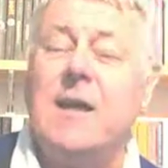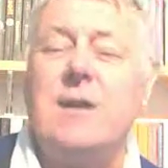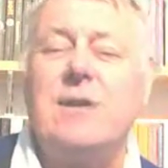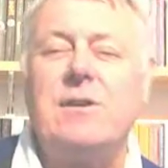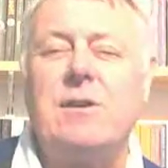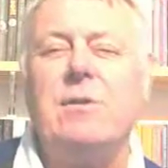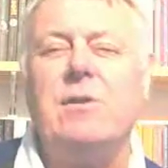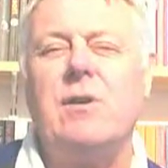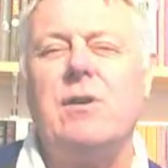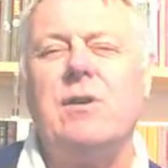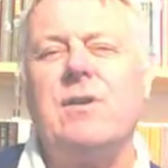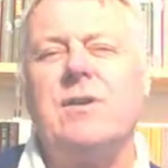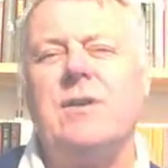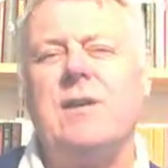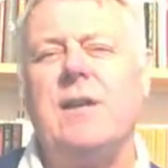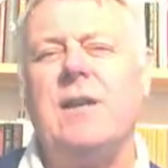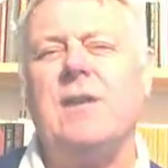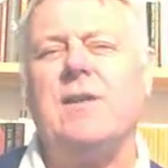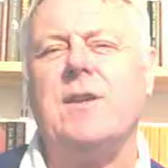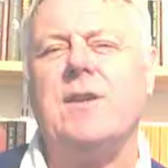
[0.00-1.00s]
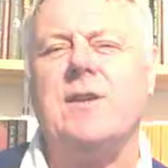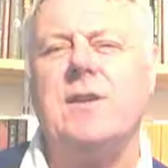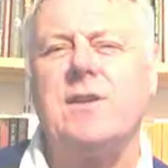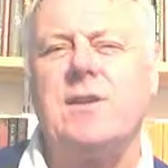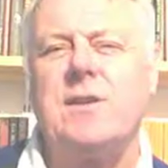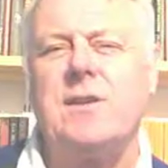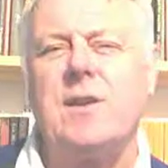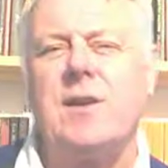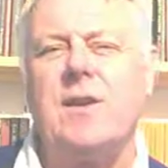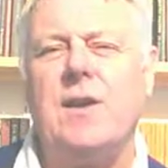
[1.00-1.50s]
So you can see
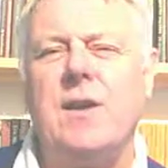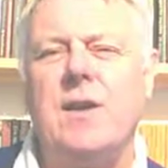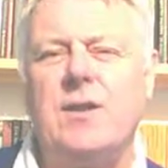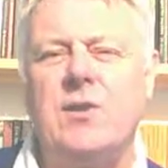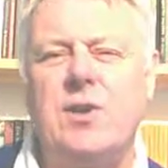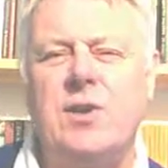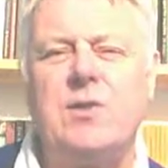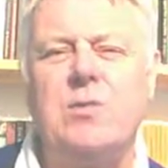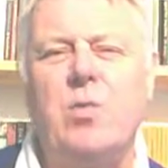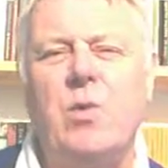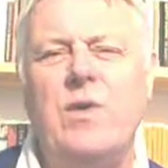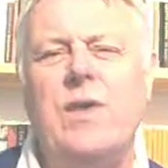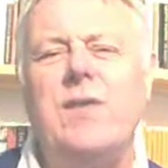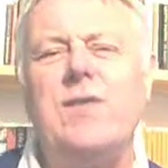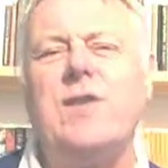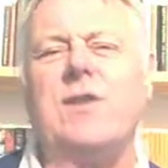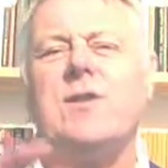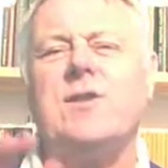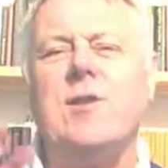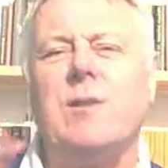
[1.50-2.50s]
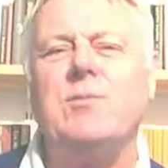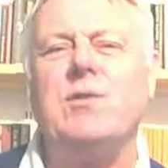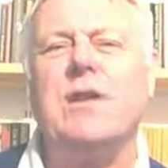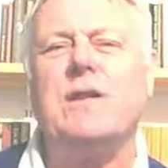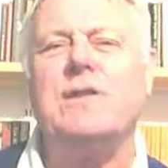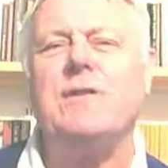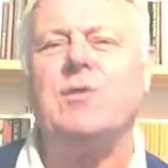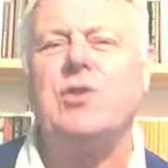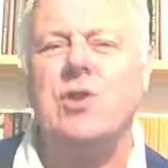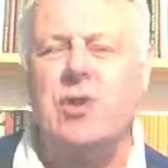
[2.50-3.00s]
this just within the
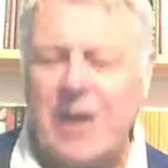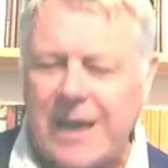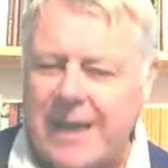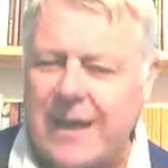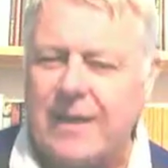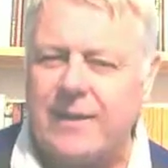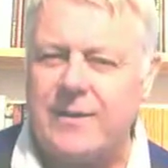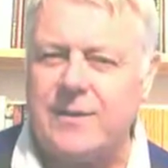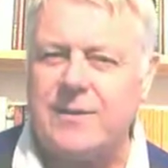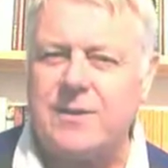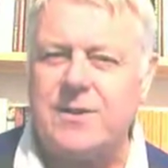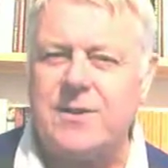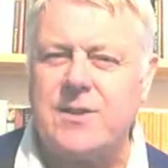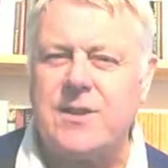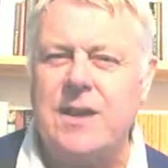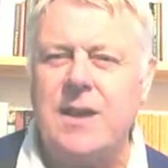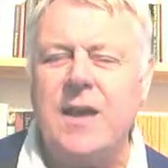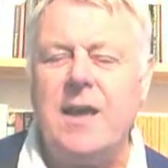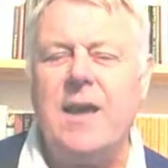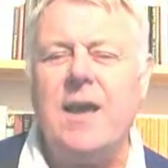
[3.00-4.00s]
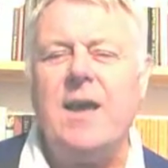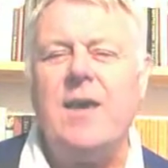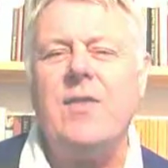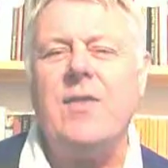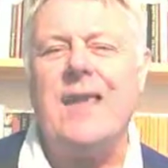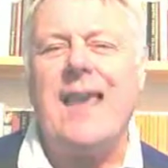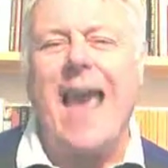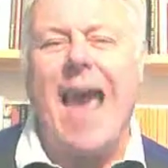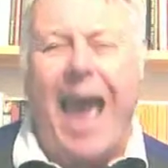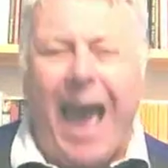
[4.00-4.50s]
subject of chickens,
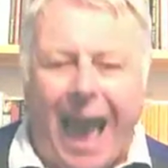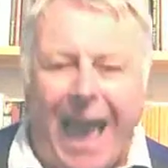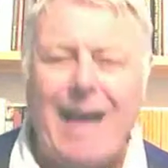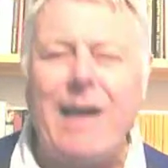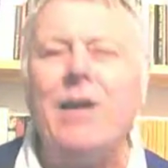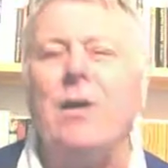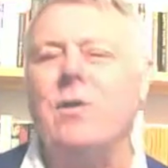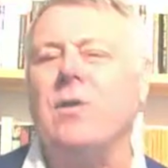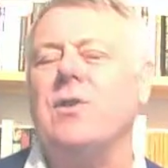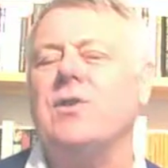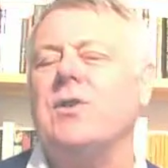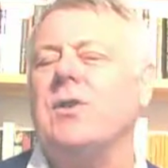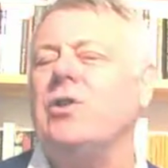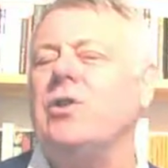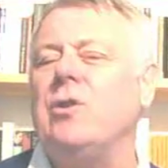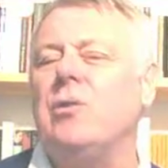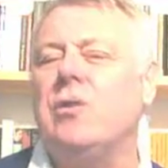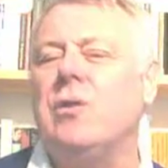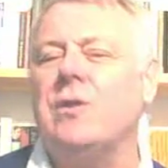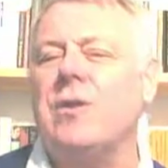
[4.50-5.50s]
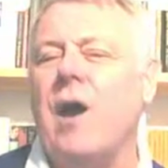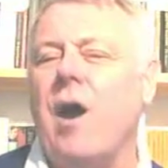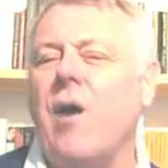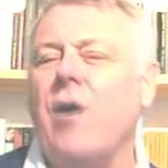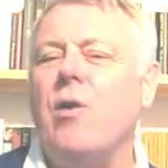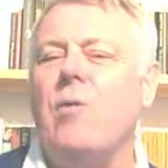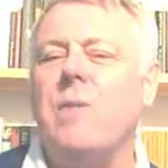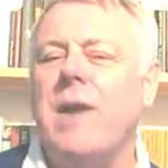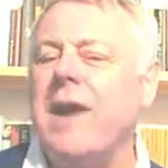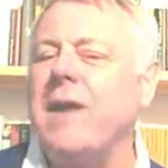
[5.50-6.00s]
the angles that you can
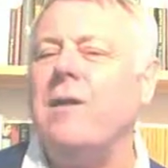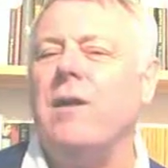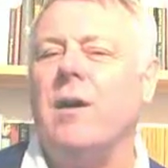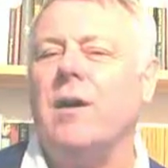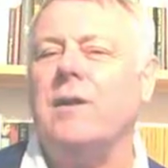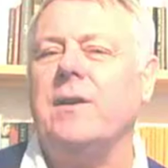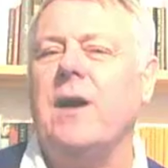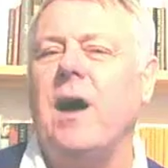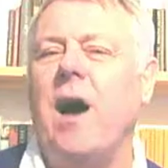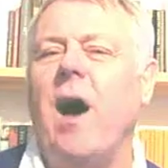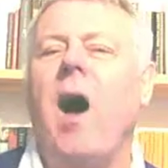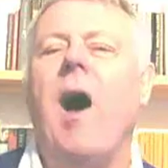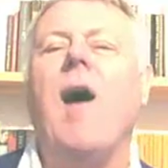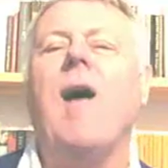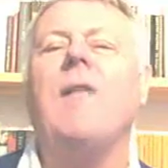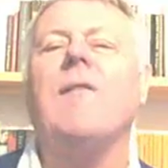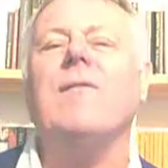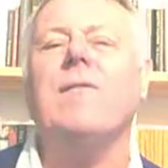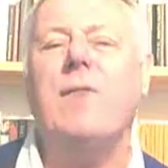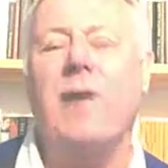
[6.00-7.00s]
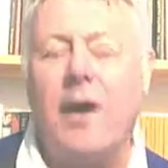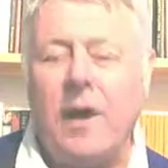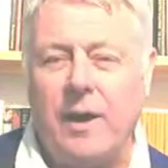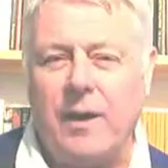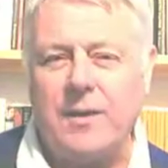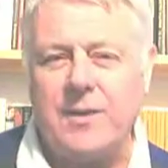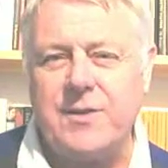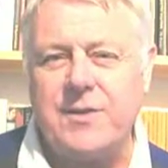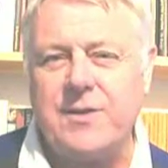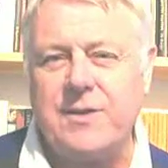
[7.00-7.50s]
home in on are
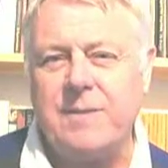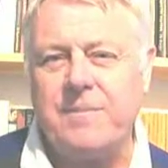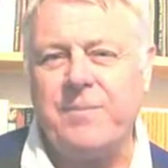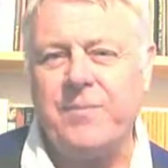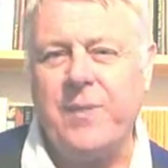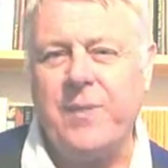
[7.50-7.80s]
vast.